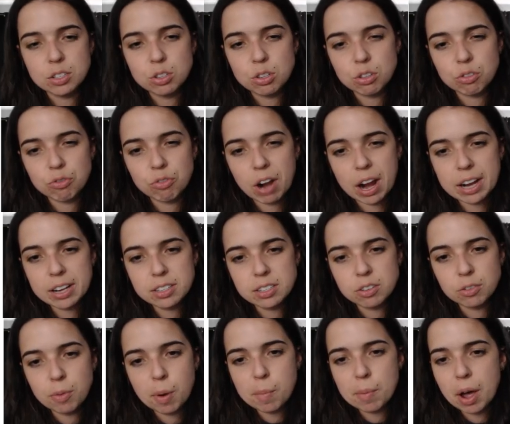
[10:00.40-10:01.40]
to the right.
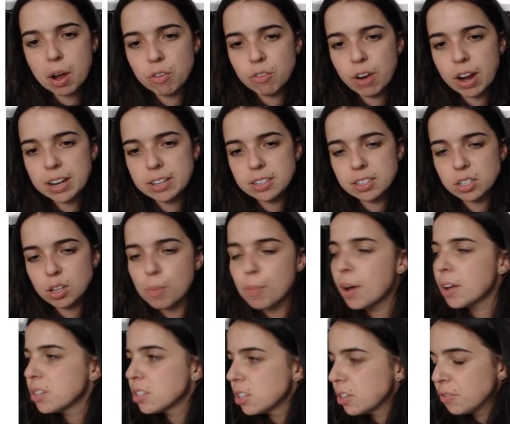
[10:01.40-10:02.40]
And remember, our right is our
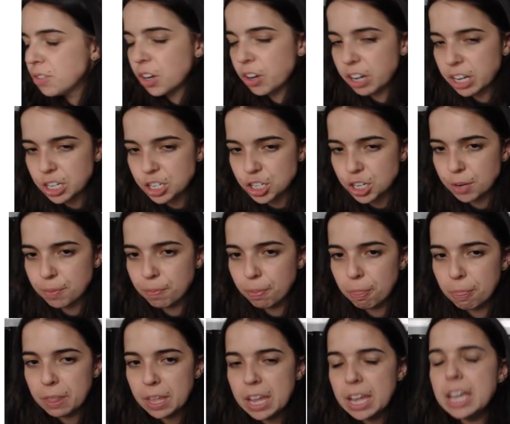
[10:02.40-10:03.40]
positive direction.
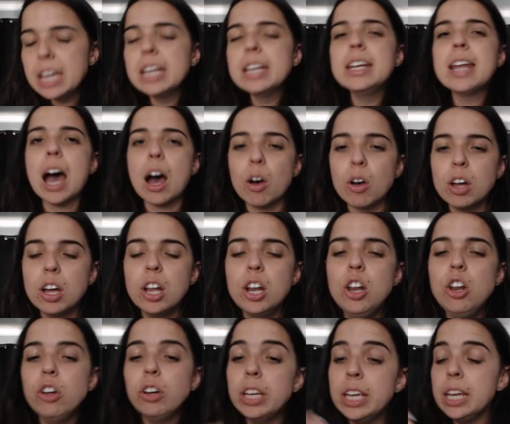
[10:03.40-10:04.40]
Now,
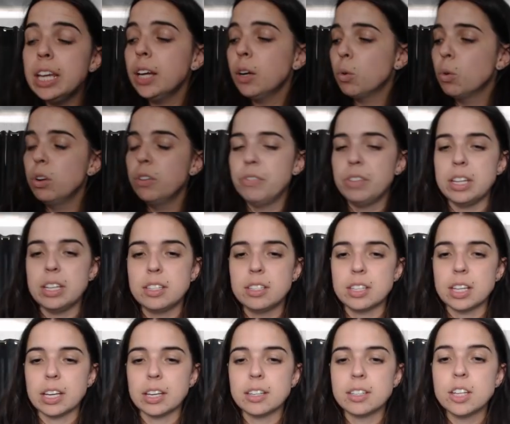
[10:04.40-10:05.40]
looking at all of these
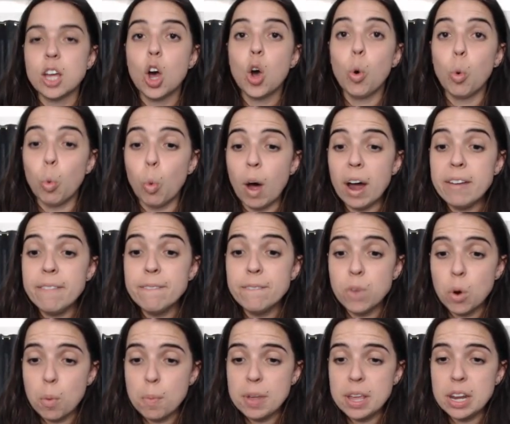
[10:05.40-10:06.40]
things, what
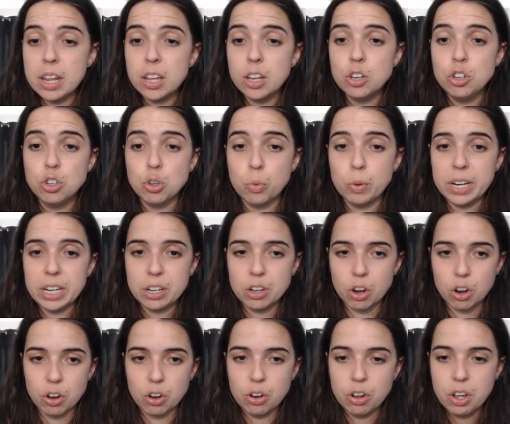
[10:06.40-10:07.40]
formula do we
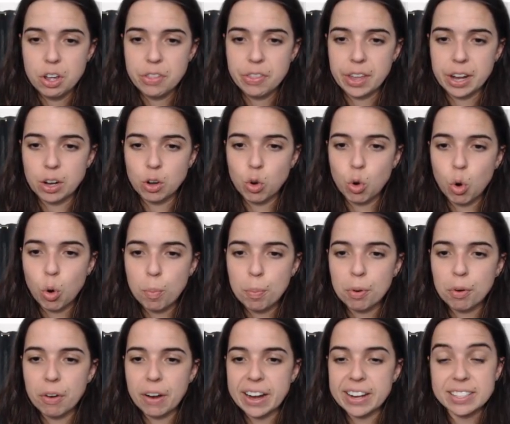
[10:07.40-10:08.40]
know that
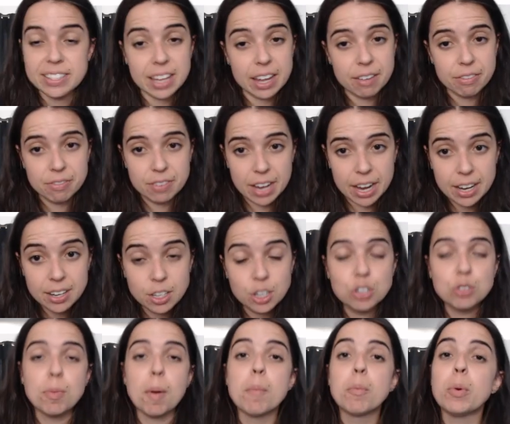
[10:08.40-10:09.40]
incorporates F net?
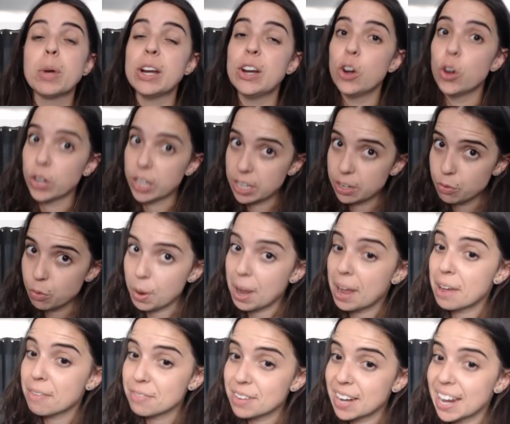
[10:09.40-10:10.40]
Because remember, we're looking for
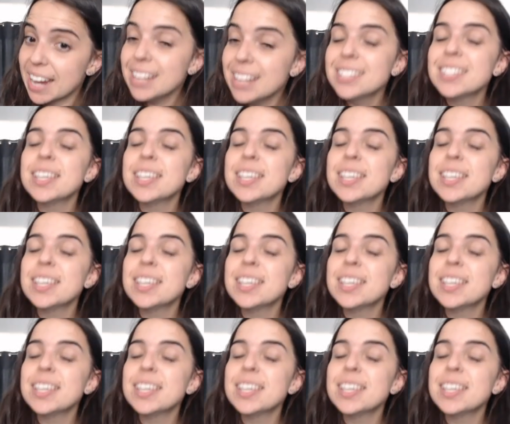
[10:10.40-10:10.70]
F net,